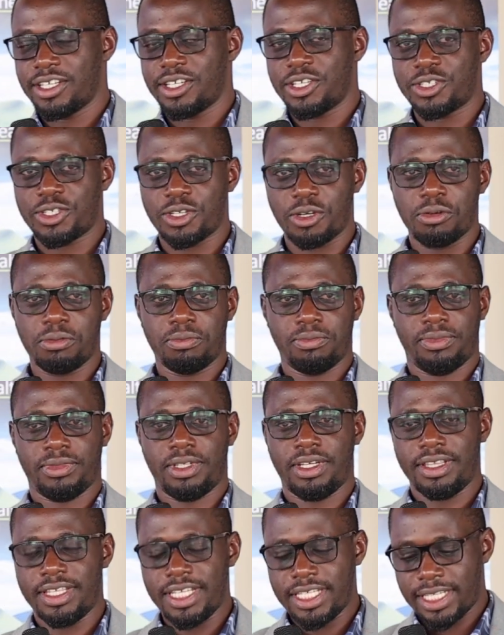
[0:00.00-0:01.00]
So
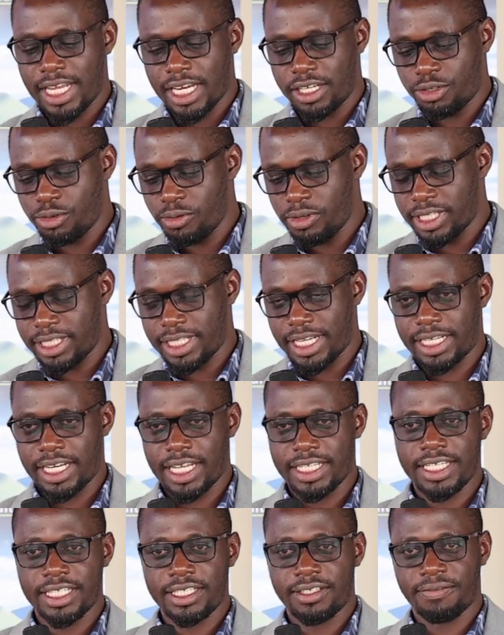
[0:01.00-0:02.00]
these are tools that
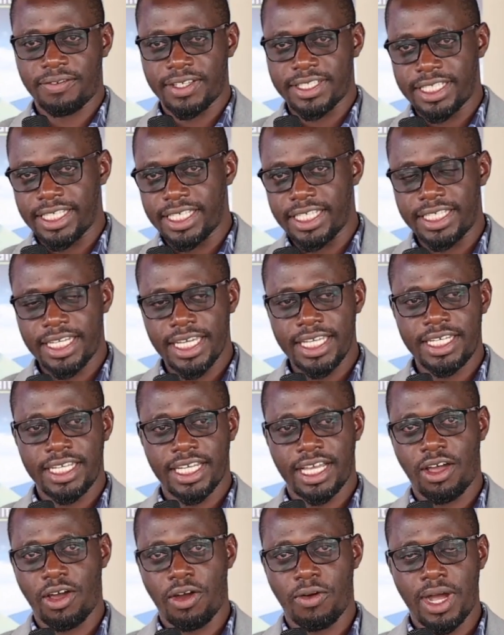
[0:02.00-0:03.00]
are just
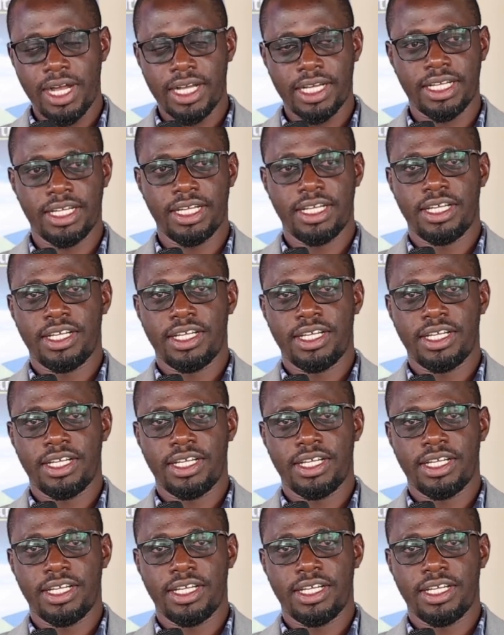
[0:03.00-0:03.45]
facilitating our work.